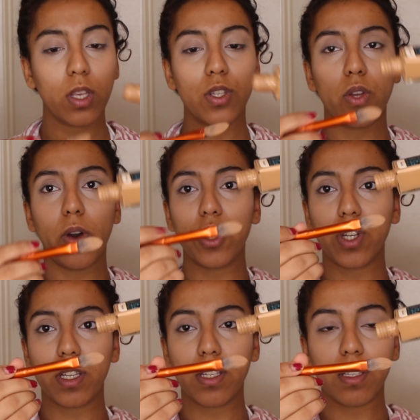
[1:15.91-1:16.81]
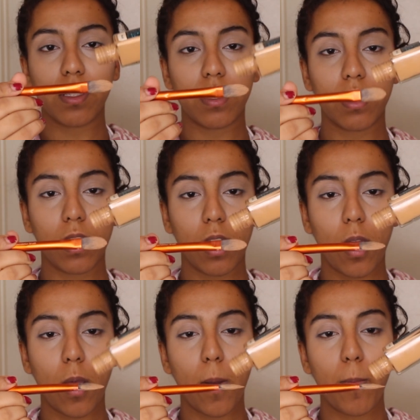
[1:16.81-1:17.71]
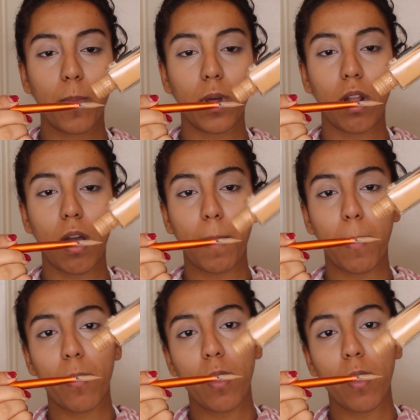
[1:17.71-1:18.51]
So I just put it on my